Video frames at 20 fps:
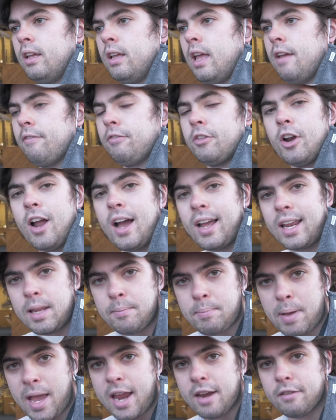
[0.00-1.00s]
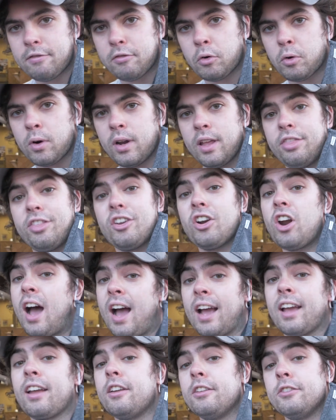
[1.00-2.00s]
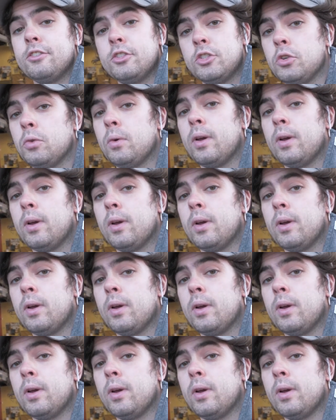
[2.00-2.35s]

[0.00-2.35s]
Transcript: if they're not getting paid for it, they're not gonna do